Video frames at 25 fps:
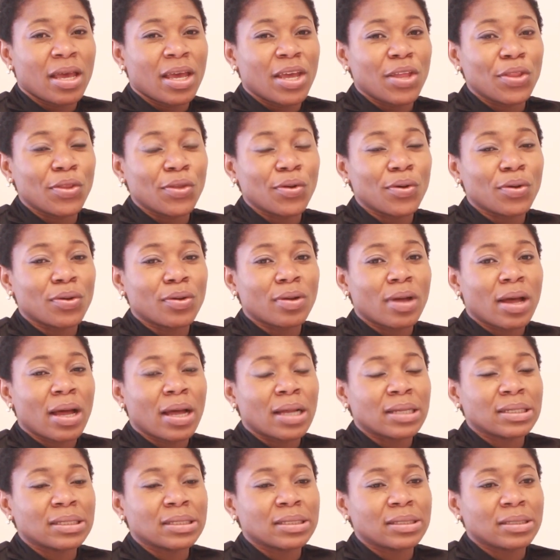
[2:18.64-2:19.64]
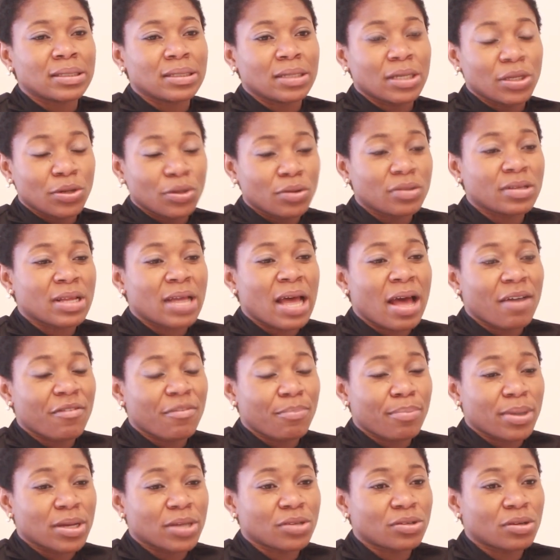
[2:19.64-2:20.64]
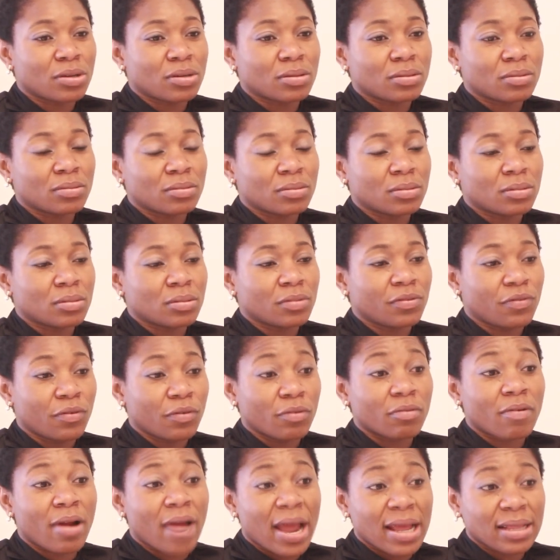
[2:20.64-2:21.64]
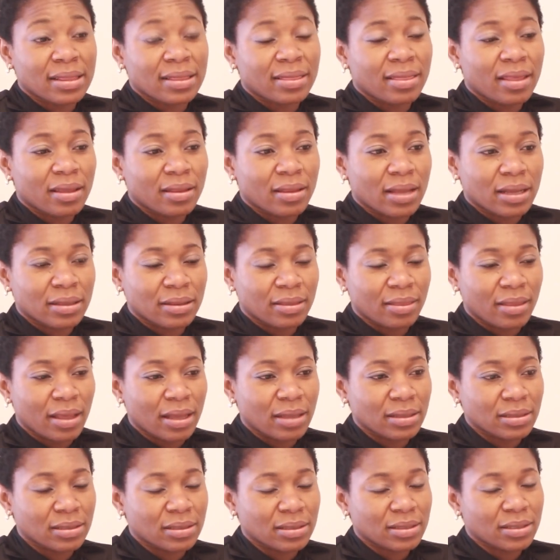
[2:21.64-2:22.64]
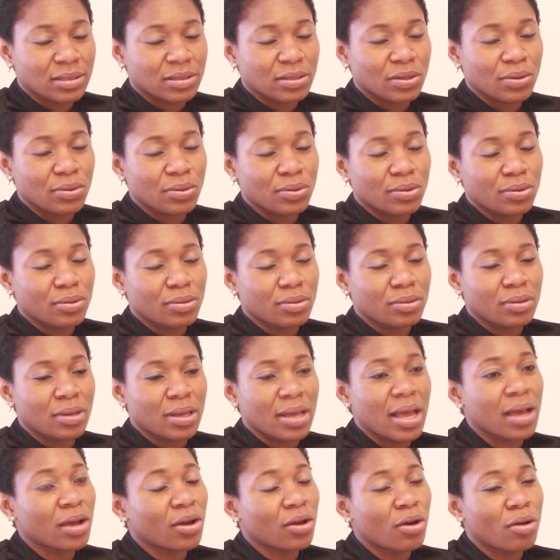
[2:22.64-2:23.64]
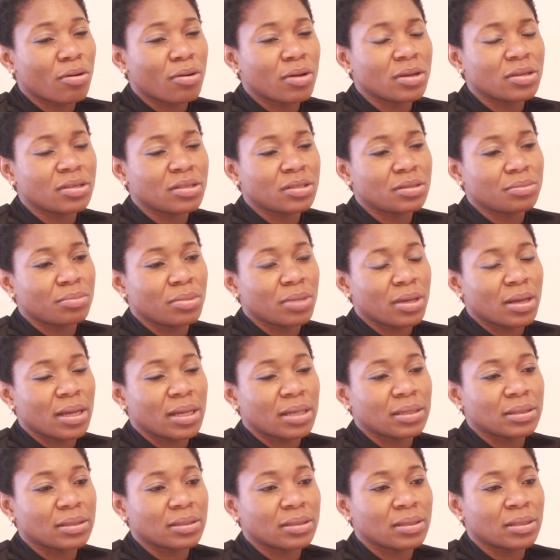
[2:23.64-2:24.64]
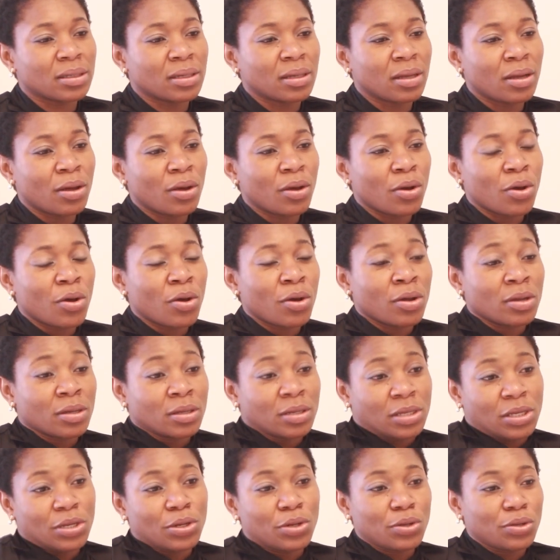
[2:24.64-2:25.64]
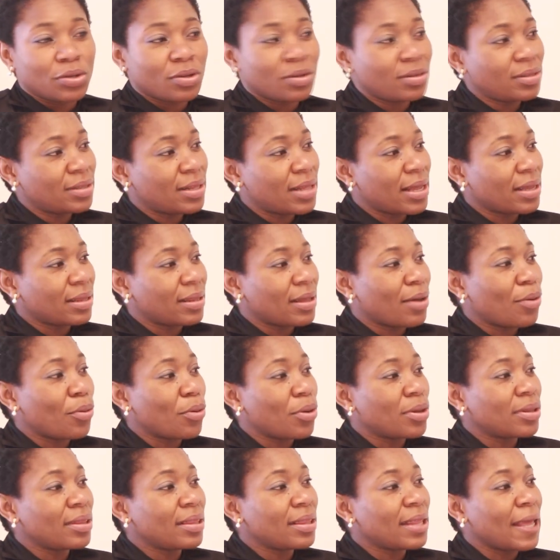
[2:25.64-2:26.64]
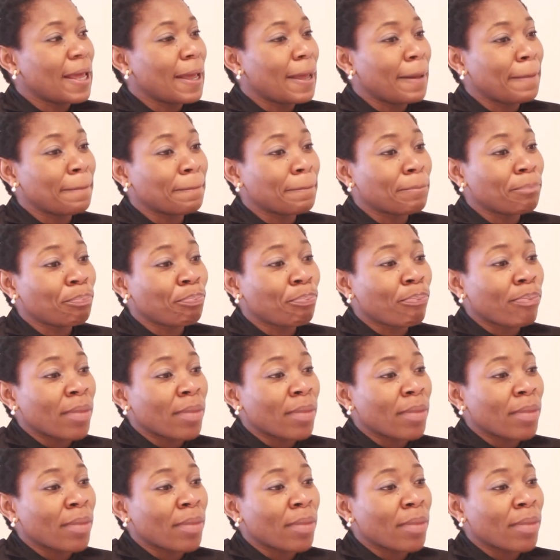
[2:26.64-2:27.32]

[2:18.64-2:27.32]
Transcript: and he knows I have passion for writing and things. So he encouraged me, and just like that one day,